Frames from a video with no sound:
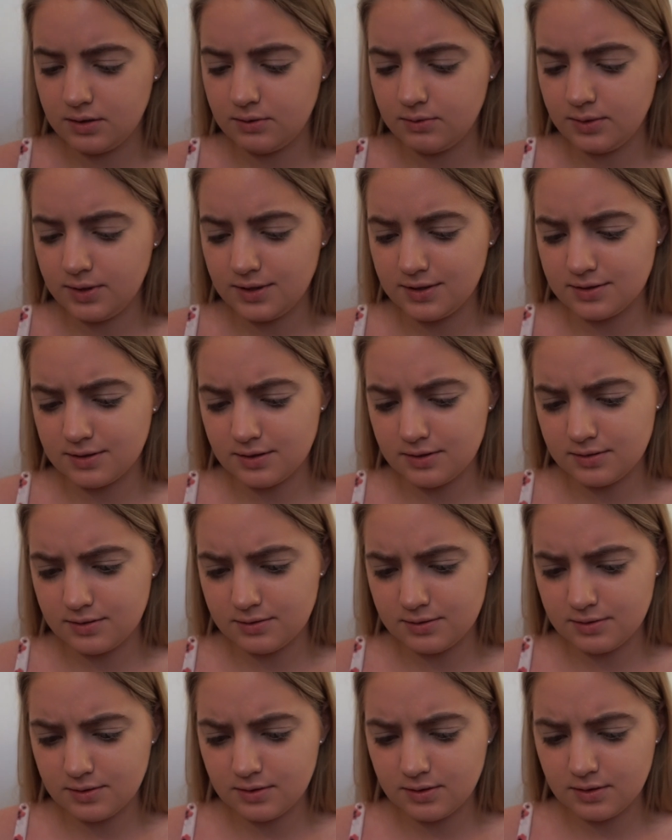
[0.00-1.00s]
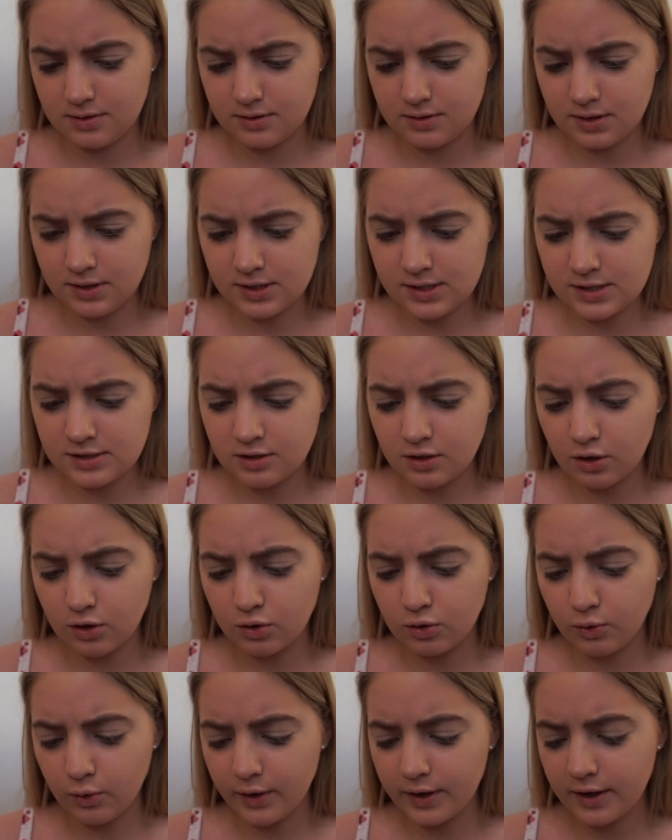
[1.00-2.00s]
What is this? This is
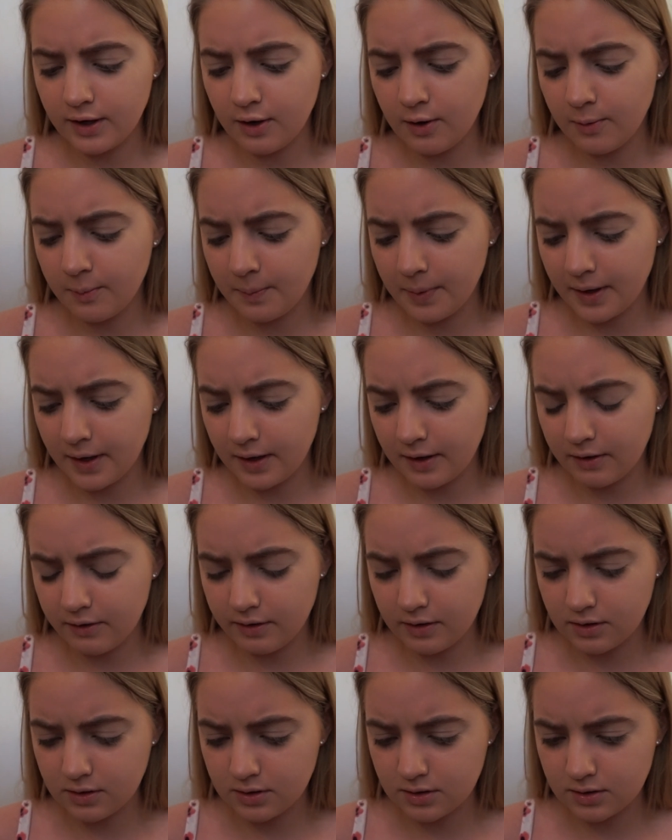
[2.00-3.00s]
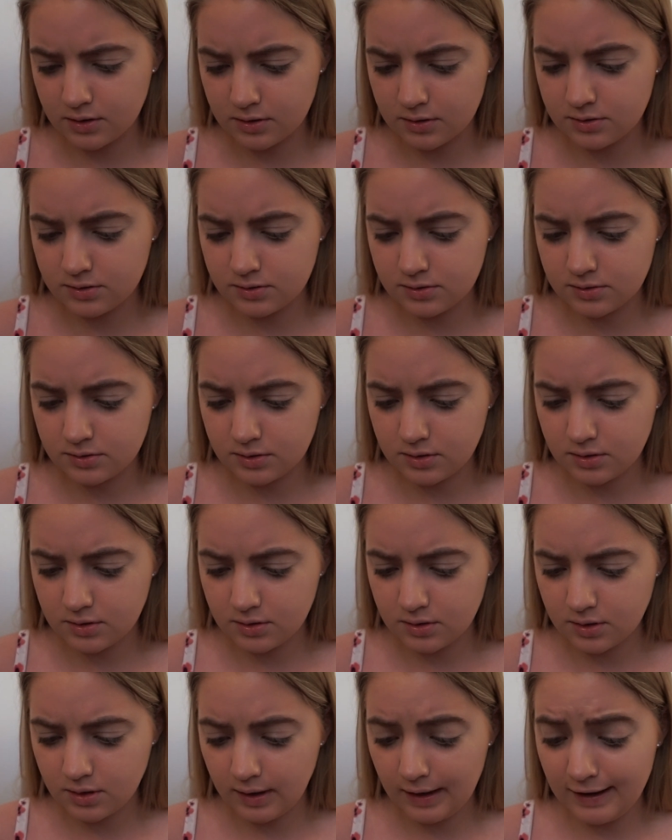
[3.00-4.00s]
L'Oreal Paris
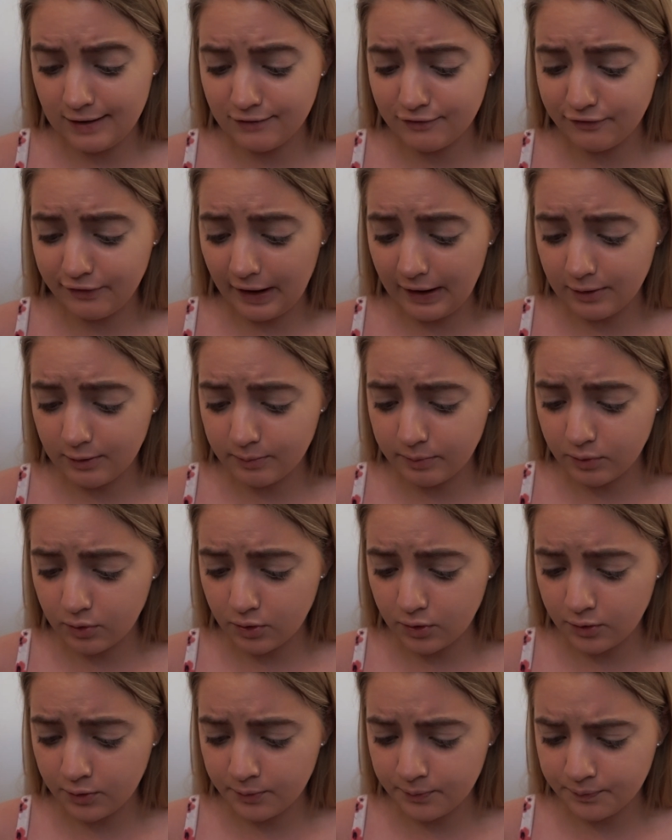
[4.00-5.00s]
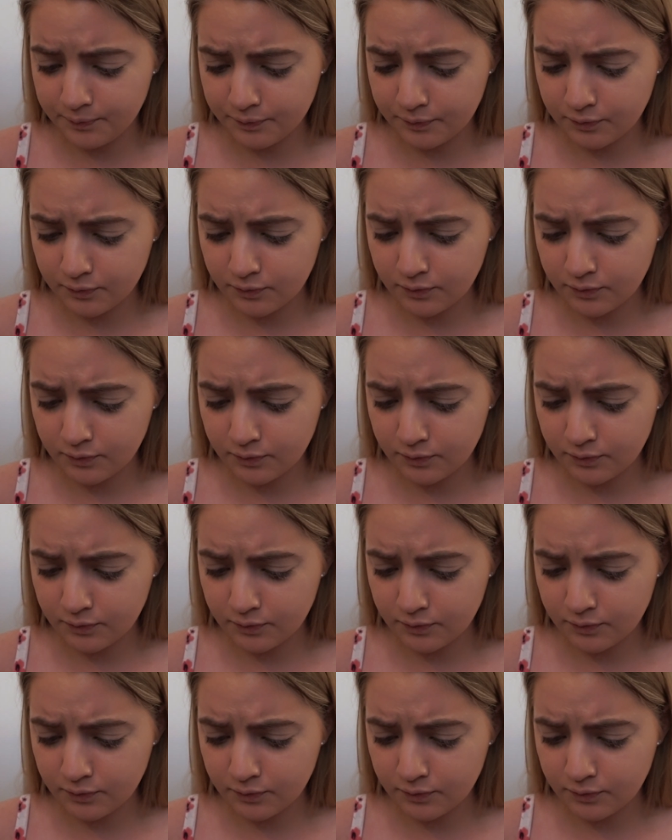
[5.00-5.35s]
Infallible